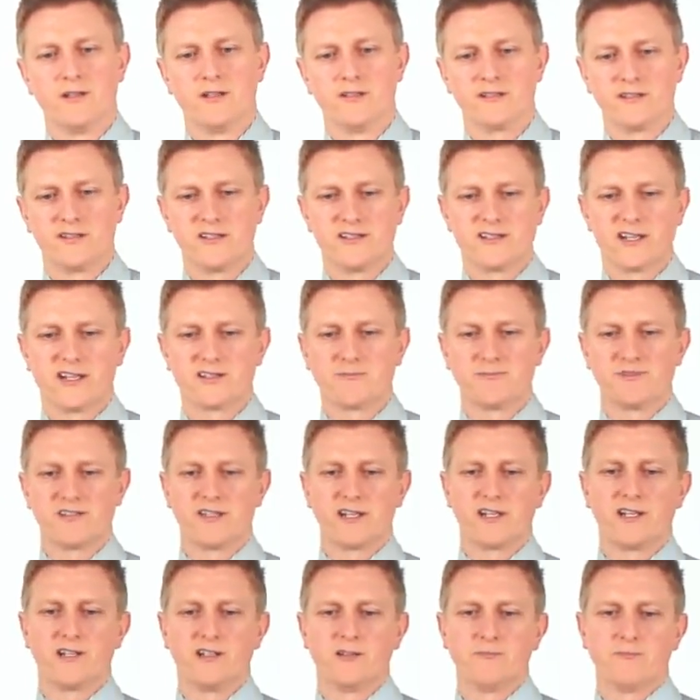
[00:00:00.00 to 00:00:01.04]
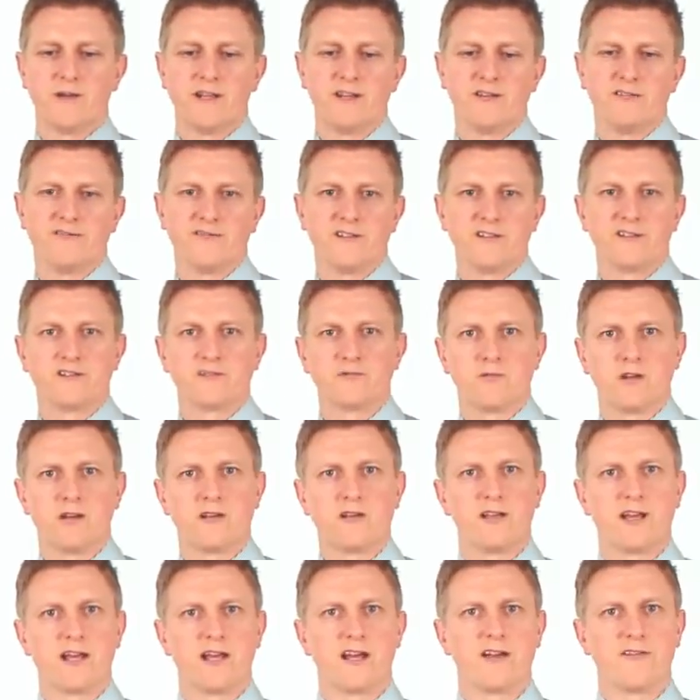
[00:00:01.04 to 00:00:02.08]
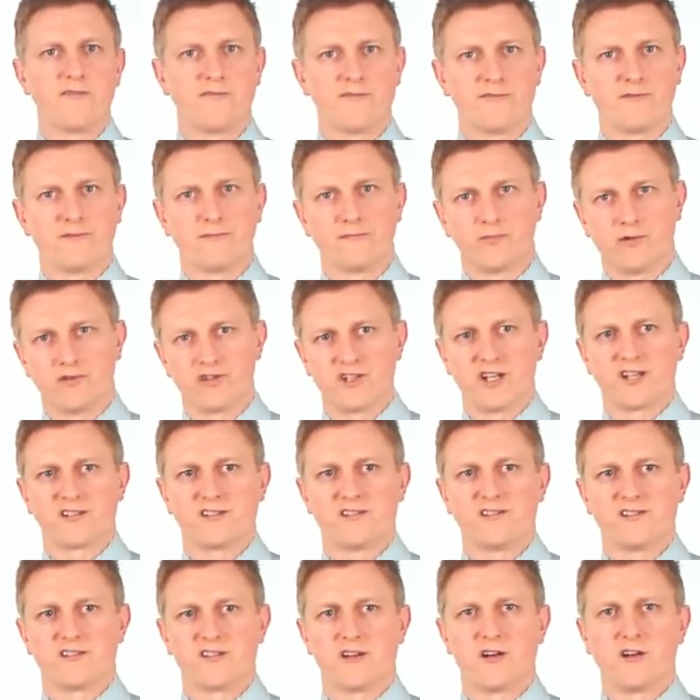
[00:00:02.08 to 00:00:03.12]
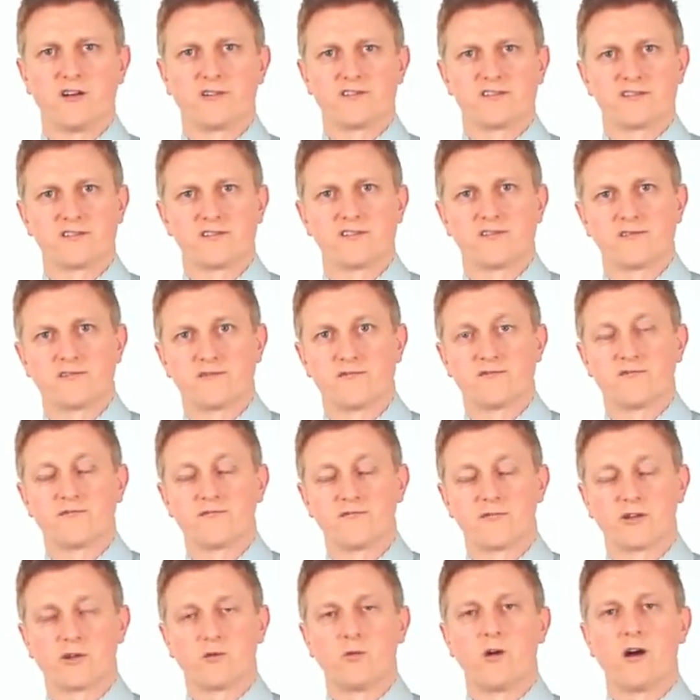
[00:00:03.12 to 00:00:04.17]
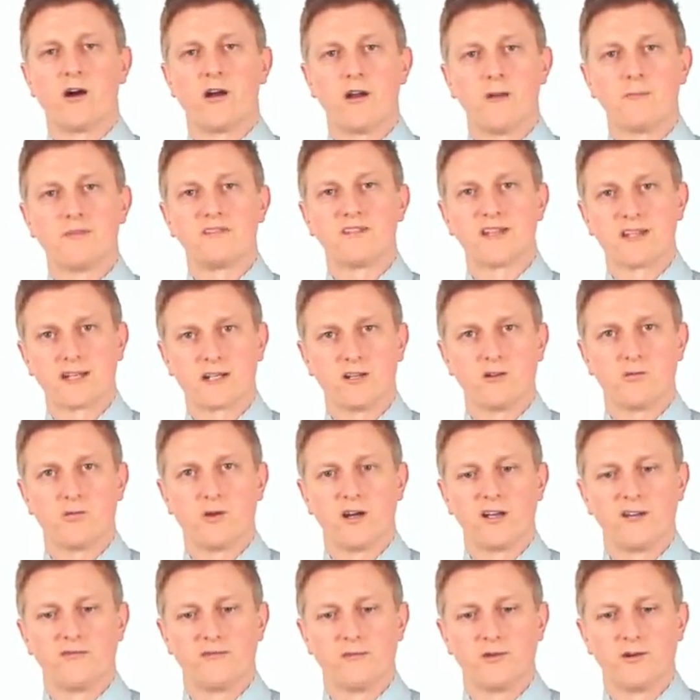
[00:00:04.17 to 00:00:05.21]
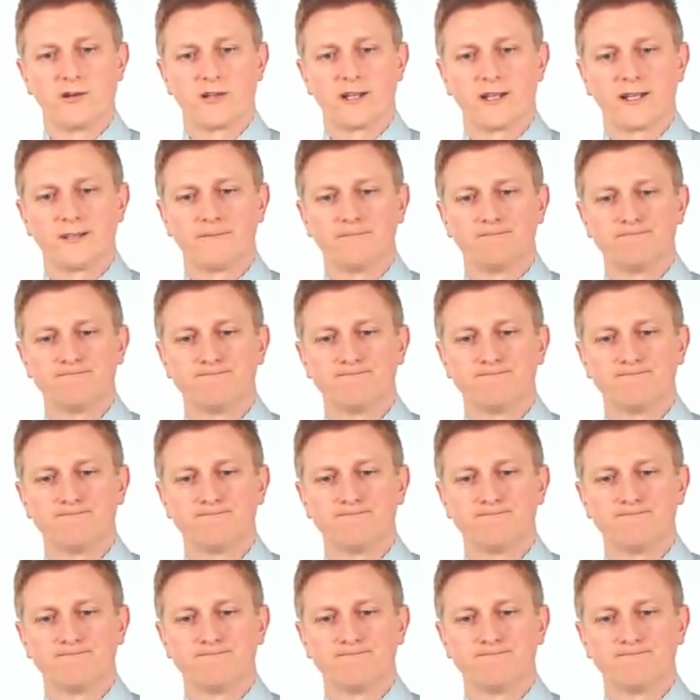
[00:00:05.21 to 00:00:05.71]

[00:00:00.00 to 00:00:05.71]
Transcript: So this has particular benefits where you have projects and tasks that require a particular way of working.